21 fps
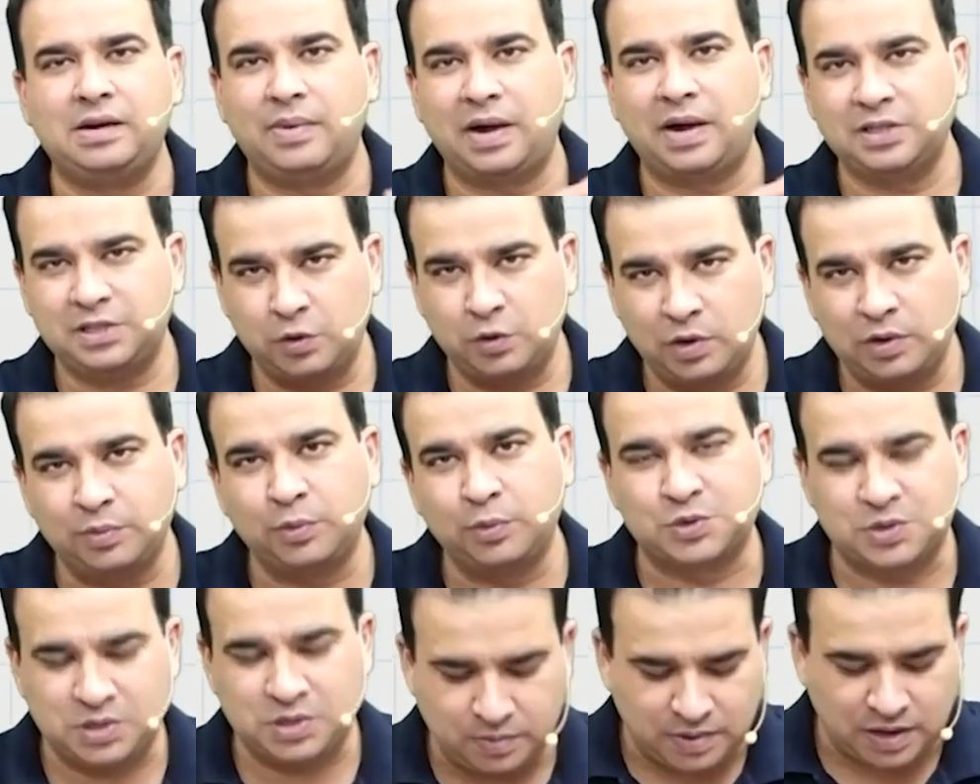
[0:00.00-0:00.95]
branch and one
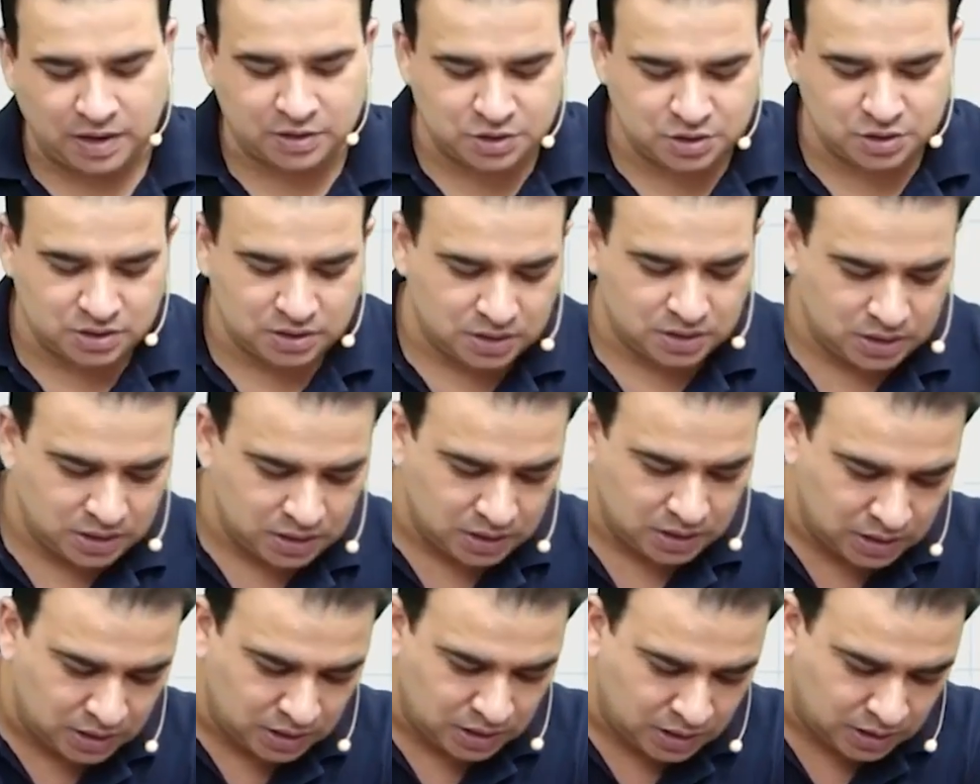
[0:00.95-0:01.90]
posterior branch.
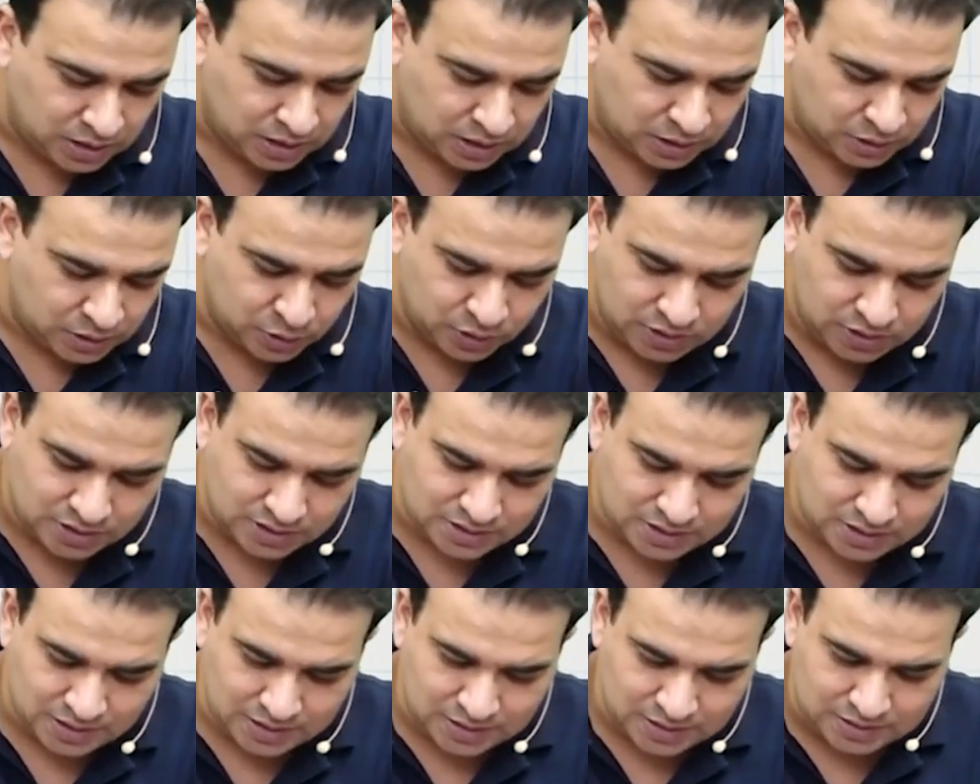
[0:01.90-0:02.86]
So
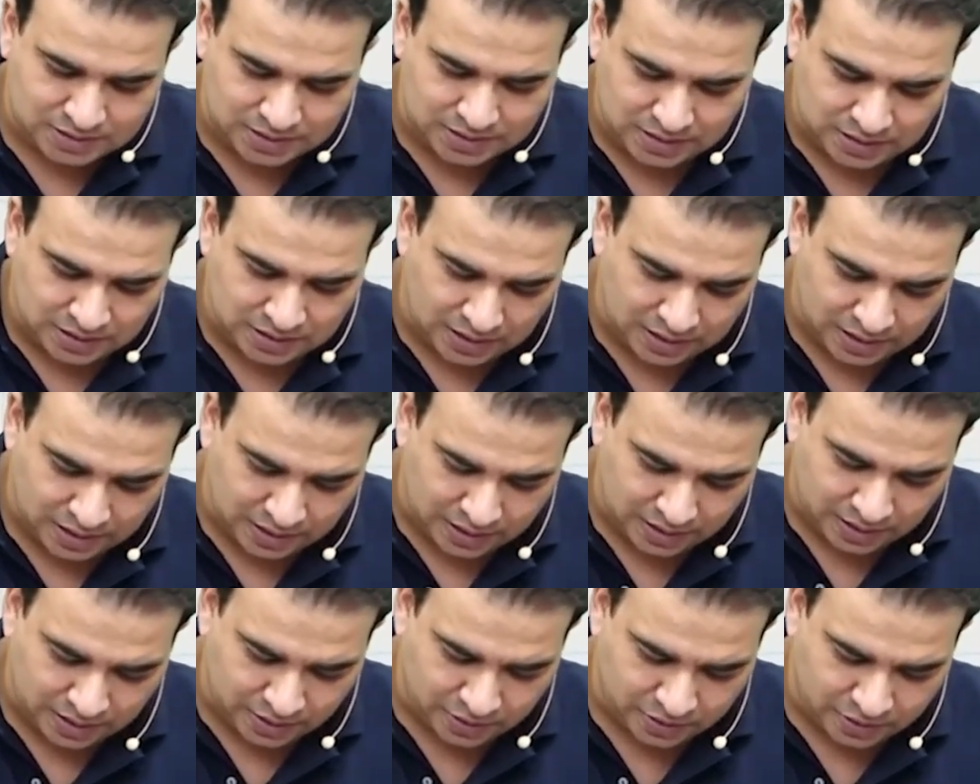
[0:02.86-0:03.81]
this is the
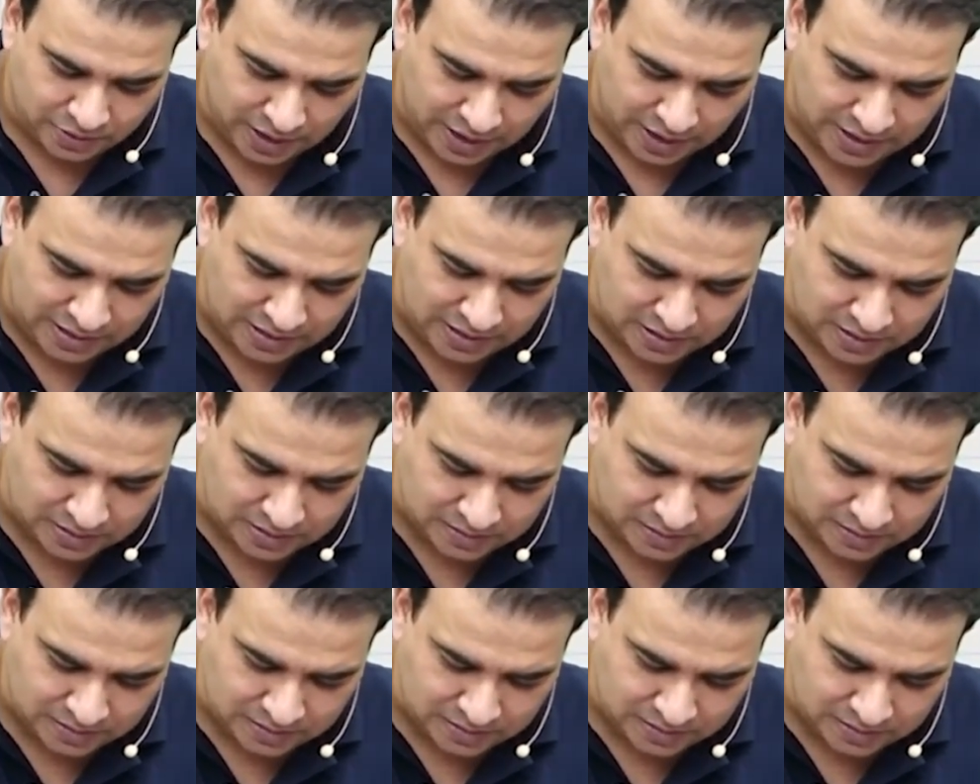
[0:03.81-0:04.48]
right